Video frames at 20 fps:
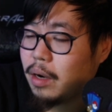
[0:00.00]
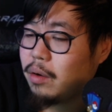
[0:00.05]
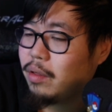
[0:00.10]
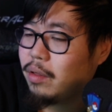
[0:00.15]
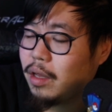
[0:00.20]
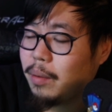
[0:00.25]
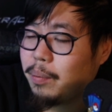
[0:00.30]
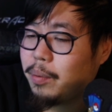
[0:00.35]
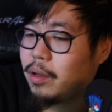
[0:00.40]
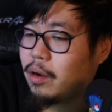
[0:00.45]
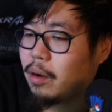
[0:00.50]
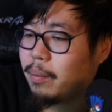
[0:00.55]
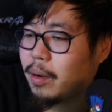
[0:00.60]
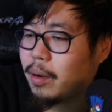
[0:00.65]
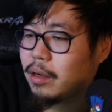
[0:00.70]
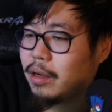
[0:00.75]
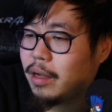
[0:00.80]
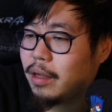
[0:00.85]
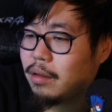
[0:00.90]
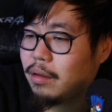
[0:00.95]
I don't think they put the
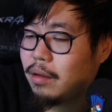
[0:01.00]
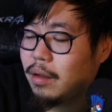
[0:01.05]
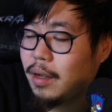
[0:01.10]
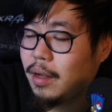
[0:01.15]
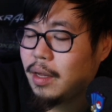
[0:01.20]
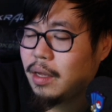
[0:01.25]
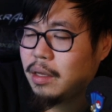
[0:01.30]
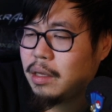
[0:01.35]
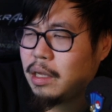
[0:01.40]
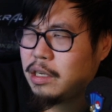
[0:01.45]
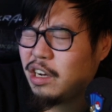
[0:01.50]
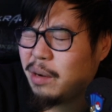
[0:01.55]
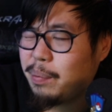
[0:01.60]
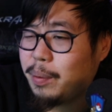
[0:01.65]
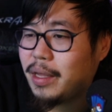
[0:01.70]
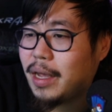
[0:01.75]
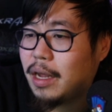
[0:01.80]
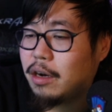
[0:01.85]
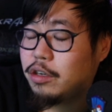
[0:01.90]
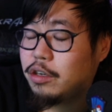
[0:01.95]
Arbok yet. They should have
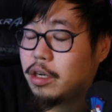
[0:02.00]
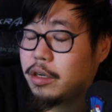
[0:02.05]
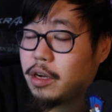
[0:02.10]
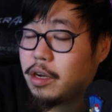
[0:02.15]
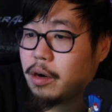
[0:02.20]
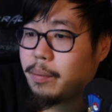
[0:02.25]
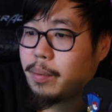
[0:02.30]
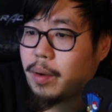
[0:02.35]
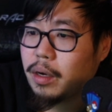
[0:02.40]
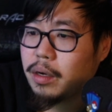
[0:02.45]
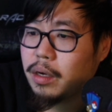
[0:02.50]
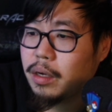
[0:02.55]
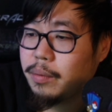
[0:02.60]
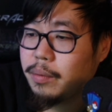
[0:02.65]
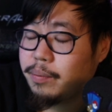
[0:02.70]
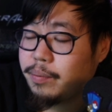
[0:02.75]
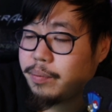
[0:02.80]
put the energy on the Arbok.